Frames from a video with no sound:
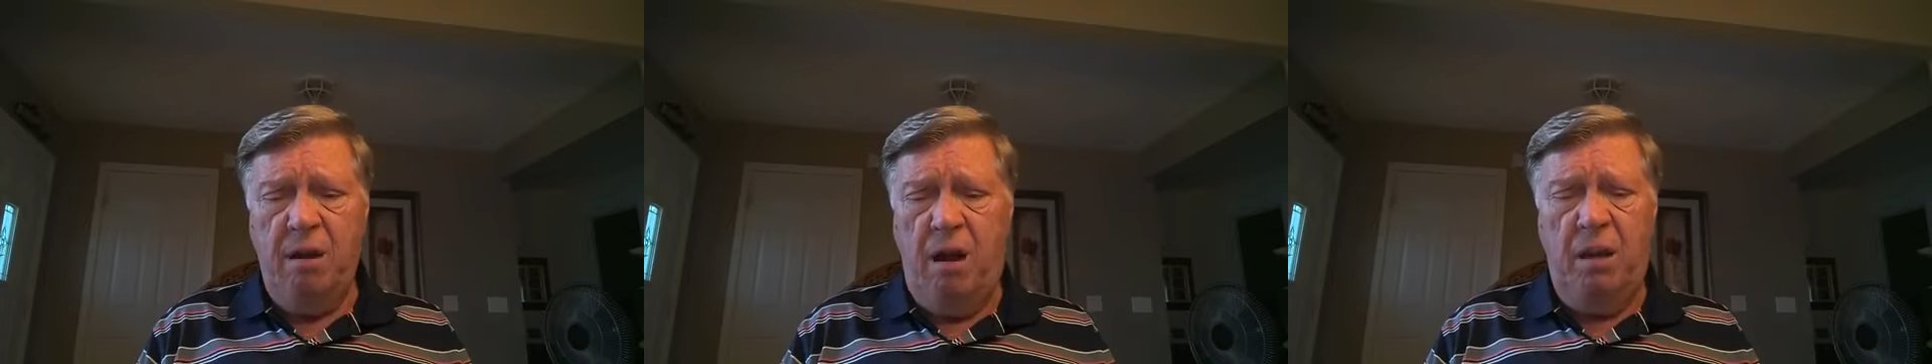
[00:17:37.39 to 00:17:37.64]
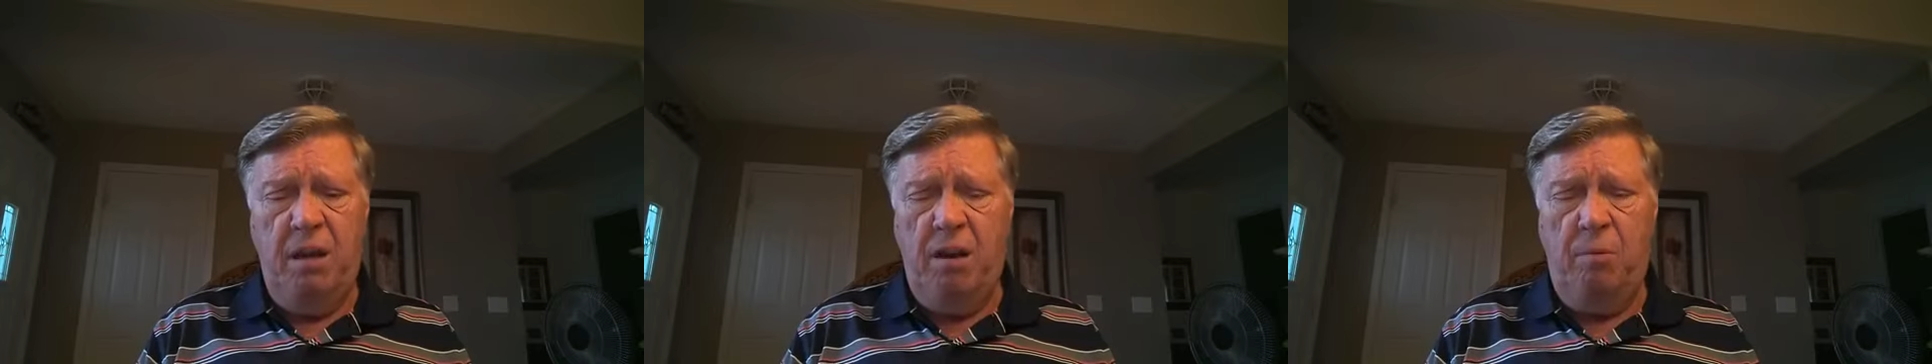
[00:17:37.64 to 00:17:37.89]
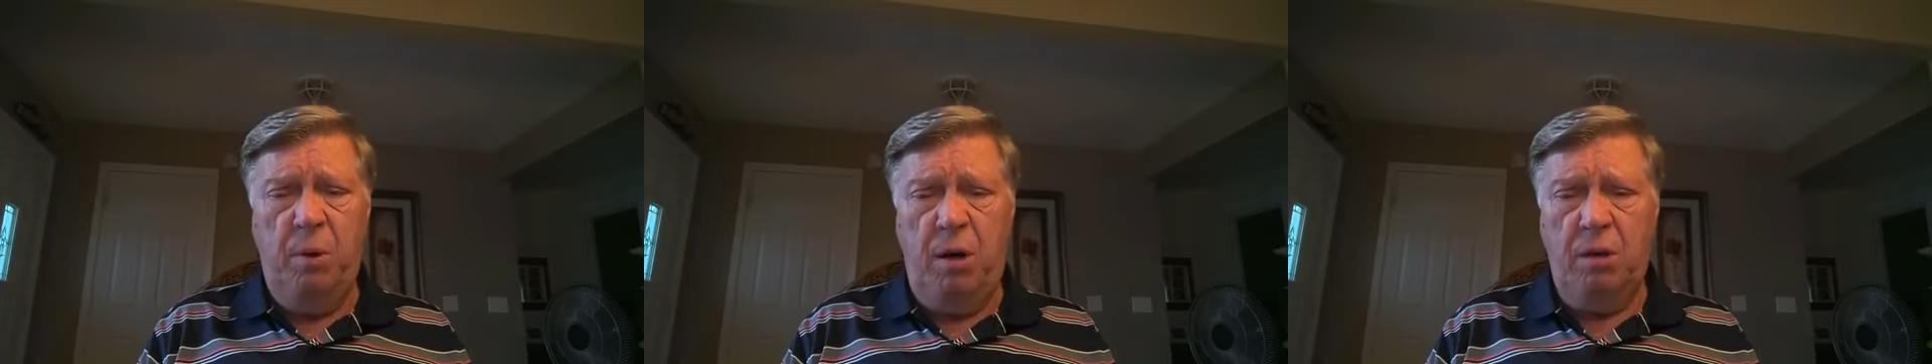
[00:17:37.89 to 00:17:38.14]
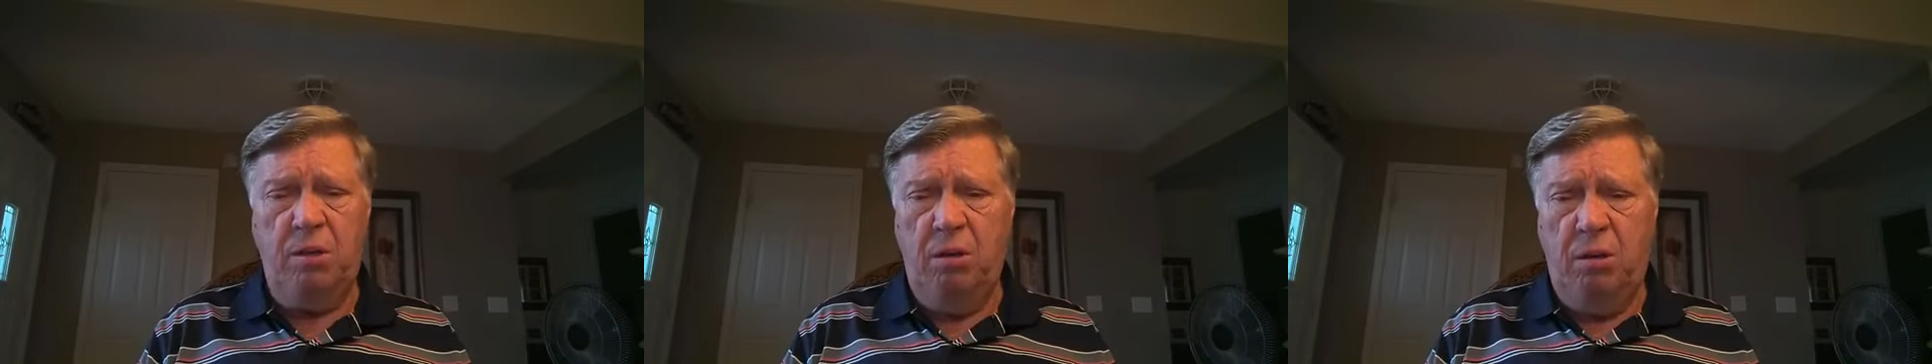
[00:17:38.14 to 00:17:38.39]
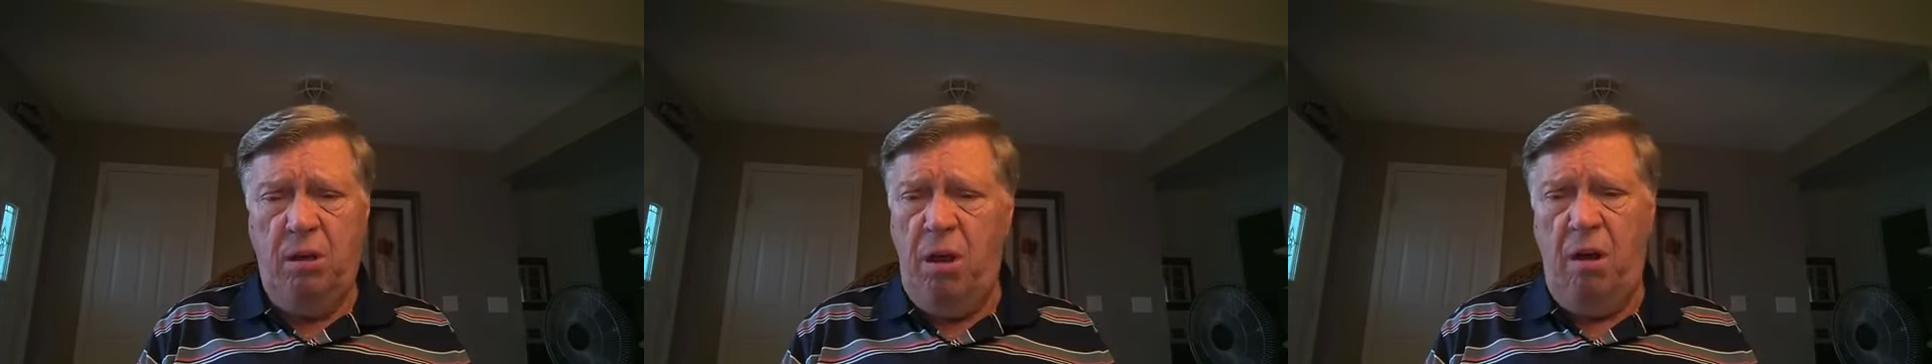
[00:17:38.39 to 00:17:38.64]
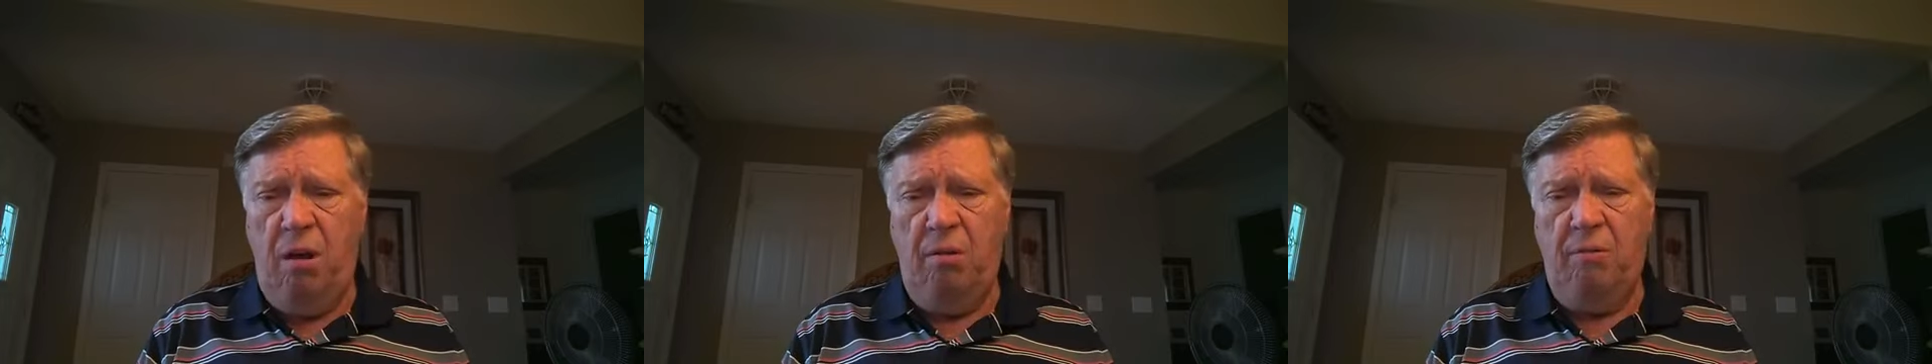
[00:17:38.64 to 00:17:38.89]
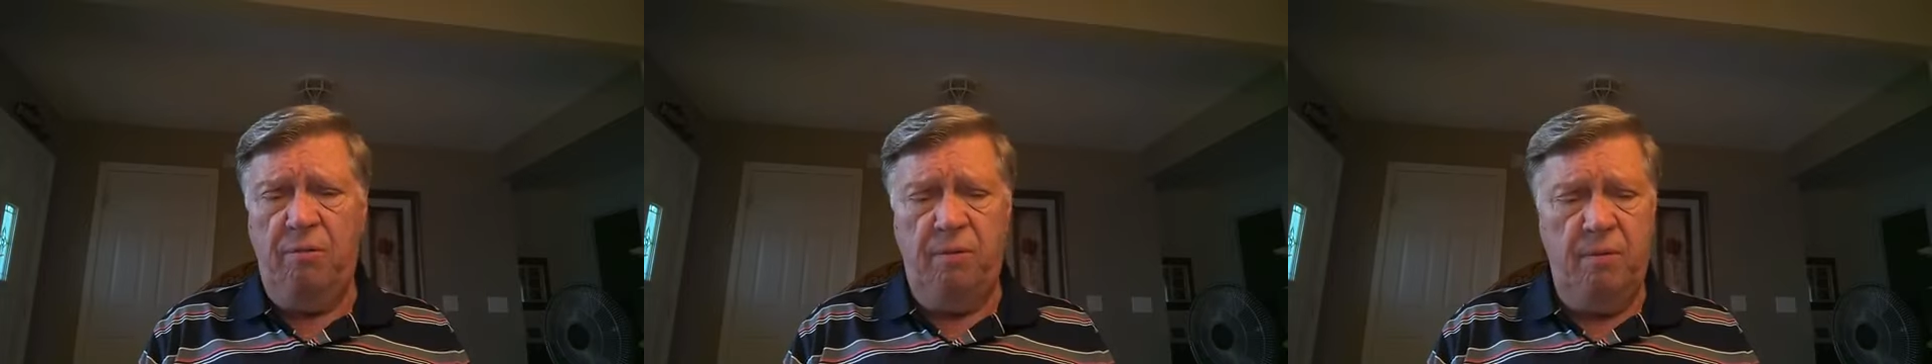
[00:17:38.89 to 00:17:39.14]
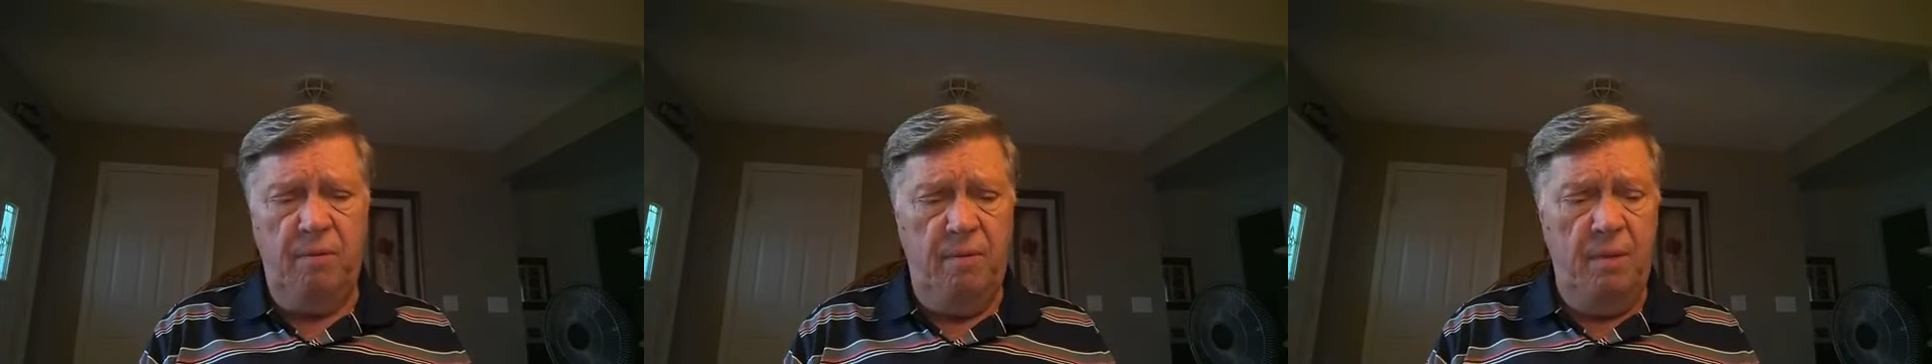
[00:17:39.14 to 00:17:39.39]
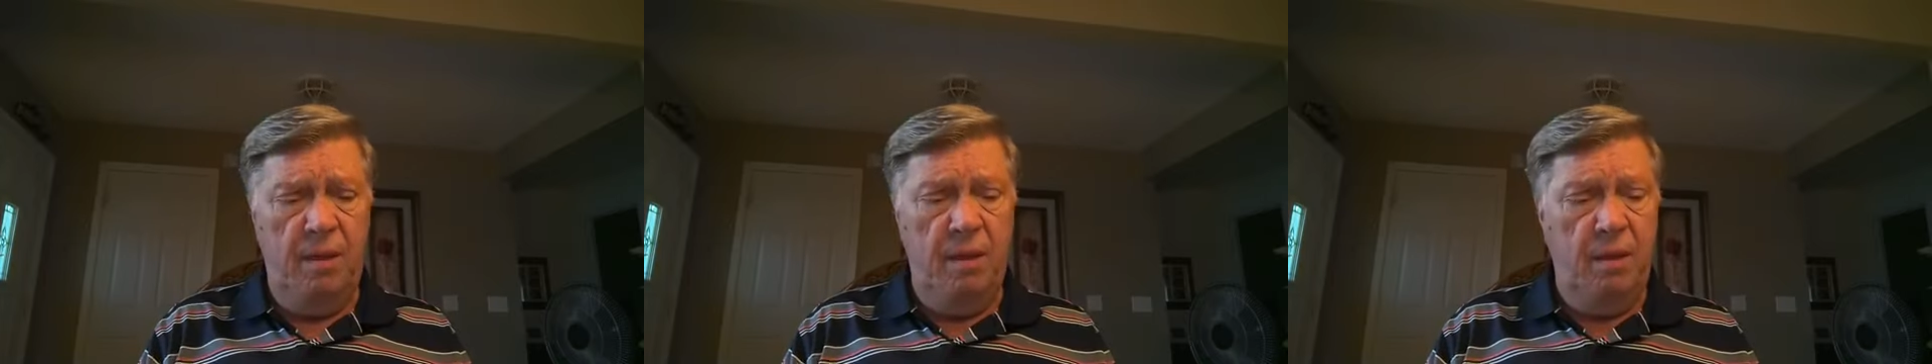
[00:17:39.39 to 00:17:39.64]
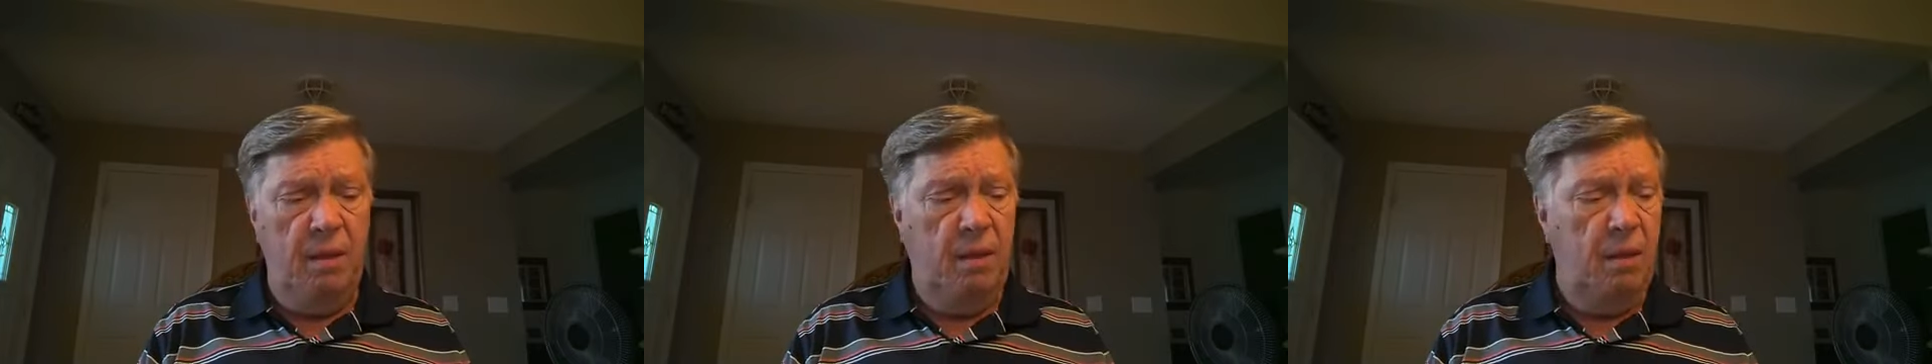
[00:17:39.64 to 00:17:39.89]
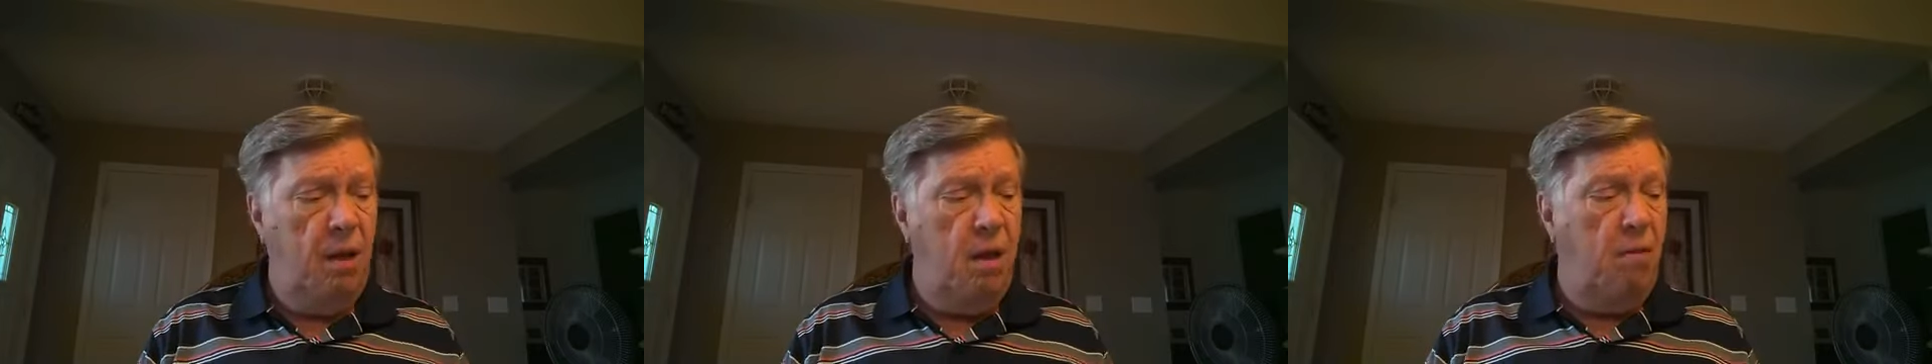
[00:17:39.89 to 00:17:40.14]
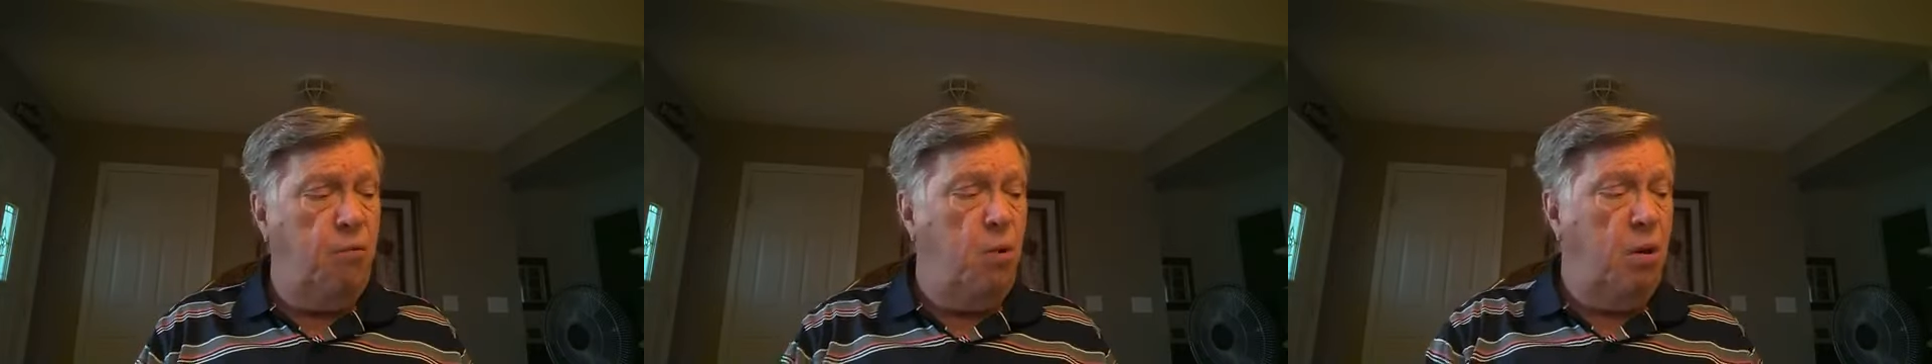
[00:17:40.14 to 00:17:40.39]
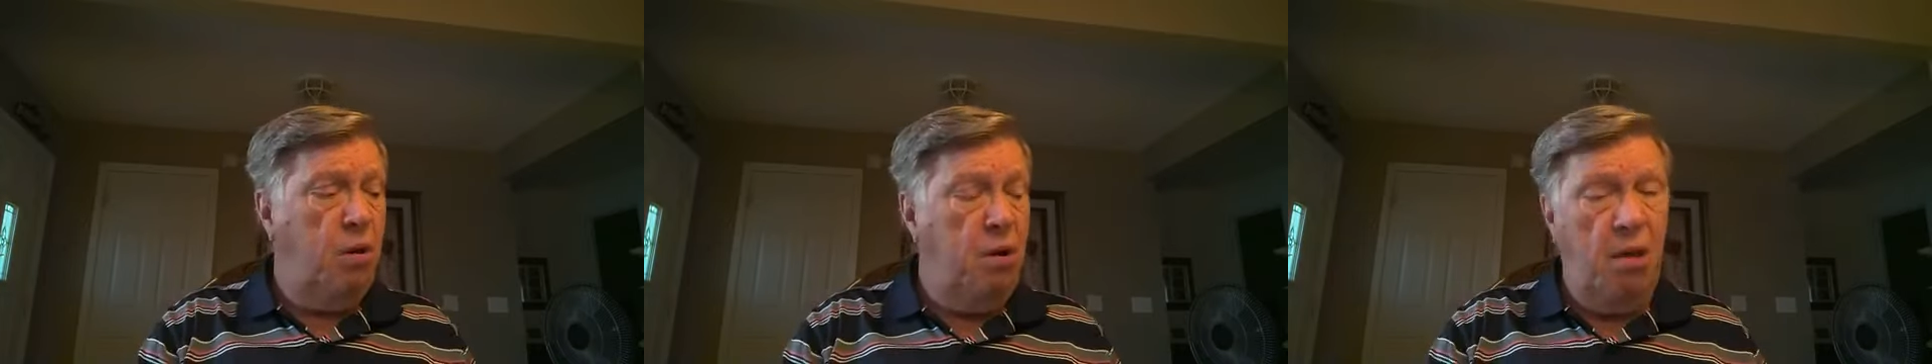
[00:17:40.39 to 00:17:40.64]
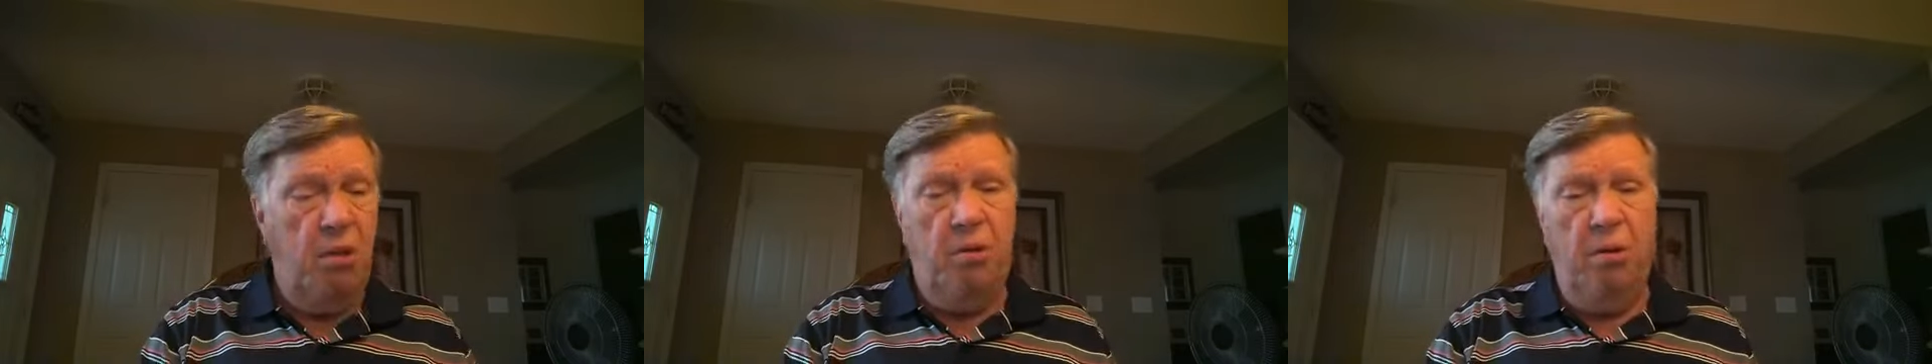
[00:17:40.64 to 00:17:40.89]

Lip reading: God, help us to love one another.